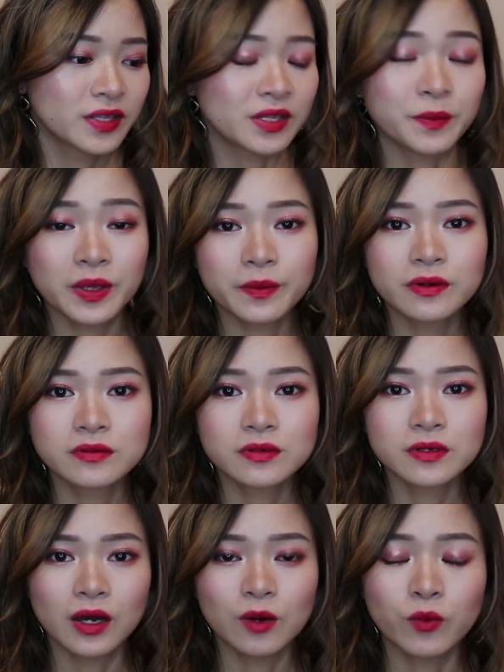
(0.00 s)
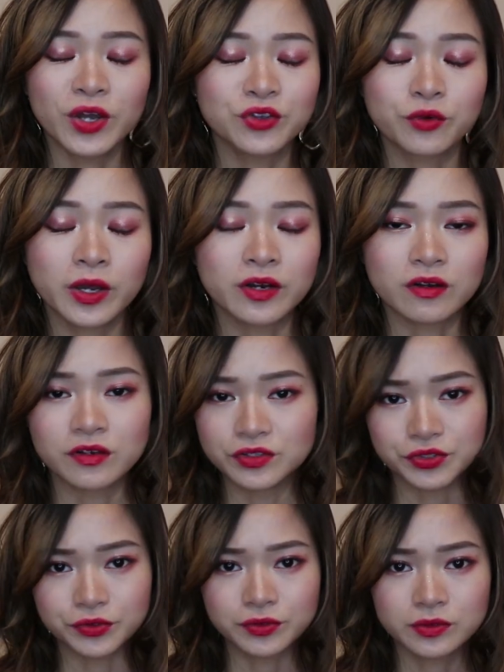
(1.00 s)
the people are what you cannot
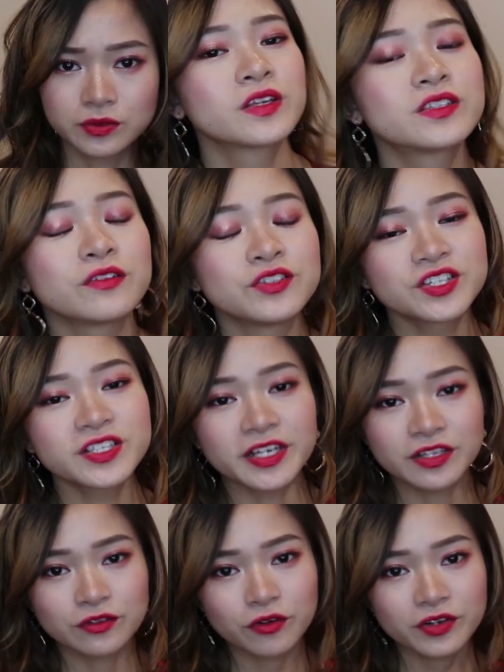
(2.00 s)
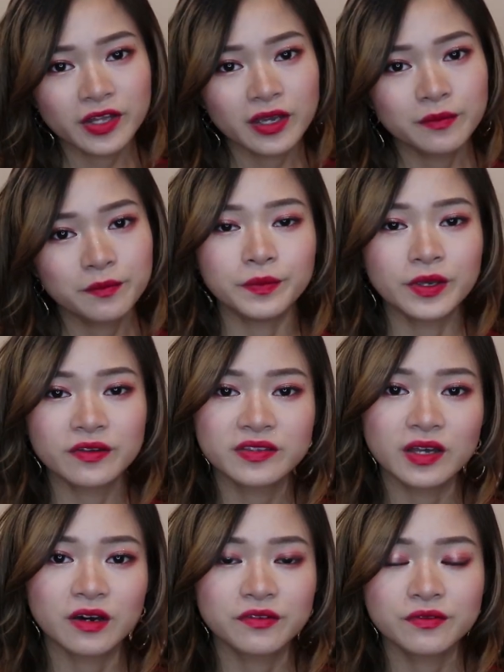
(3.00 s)
control. So just ignore them, be
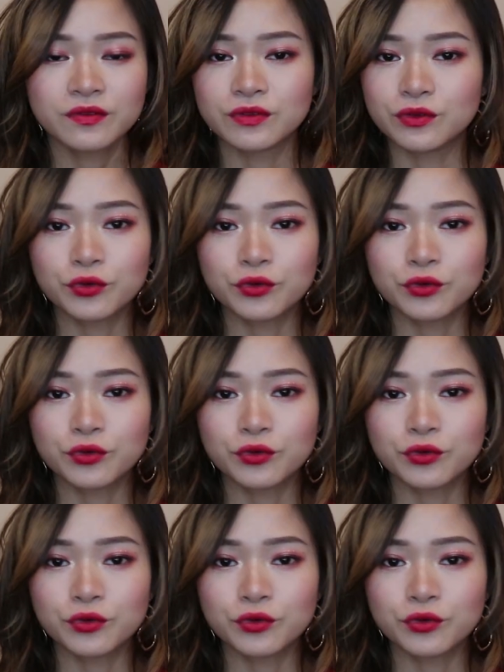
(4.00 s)
yourself,